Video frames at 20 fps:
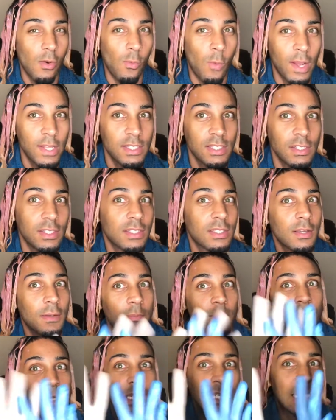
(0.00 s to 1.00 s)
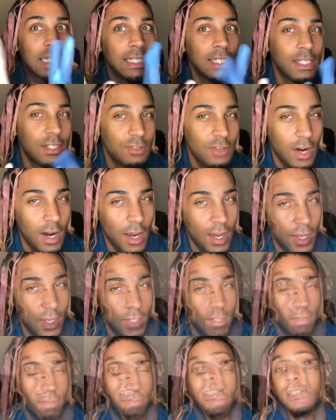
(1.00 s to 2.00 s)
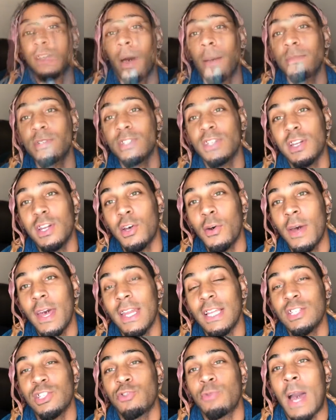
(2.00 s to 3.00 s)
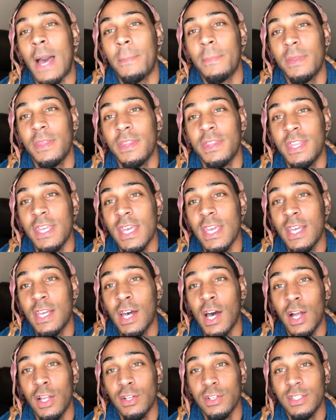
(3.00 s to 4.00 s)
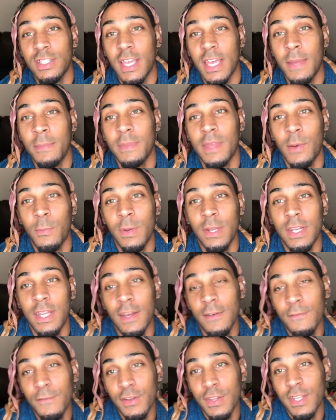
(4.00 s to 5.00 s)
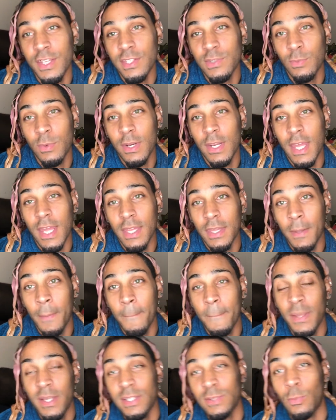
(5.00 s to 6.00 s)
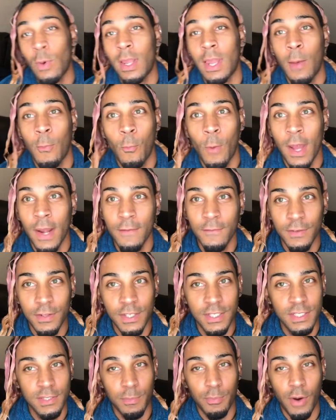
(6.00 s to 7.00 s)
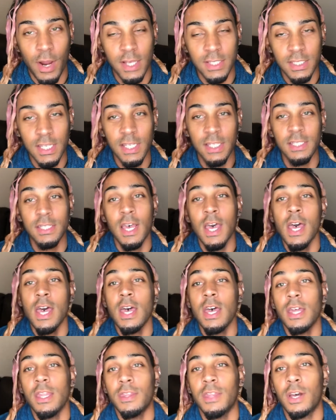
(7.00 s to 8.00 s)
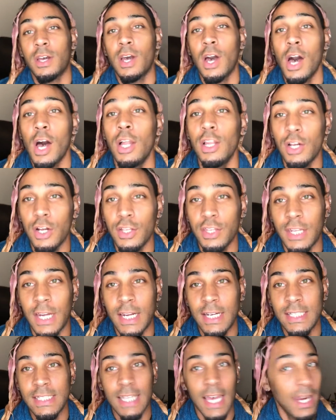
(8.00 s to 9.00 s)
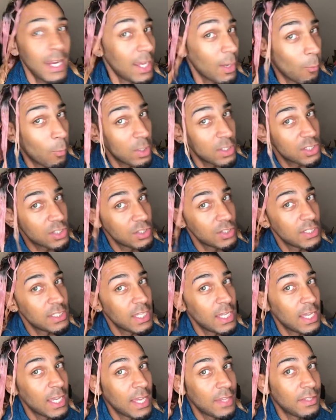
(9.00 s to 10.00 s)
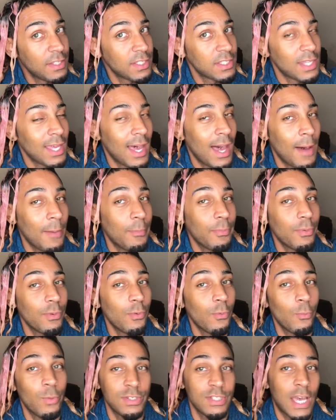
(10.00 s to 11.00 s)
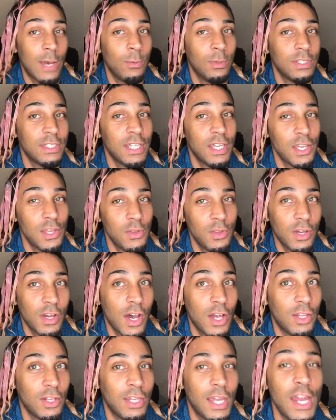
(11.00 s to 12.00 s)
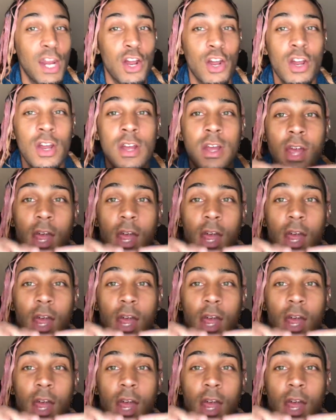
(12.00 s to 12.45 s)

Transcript: Wait till it's completely dry. All right, so I'm just gonna go ahead and drop the color scheme that we did for this one in the mist while I'm waiting for this to process. The color that I decided, what you're seeing at the top, which I will tell you the color later,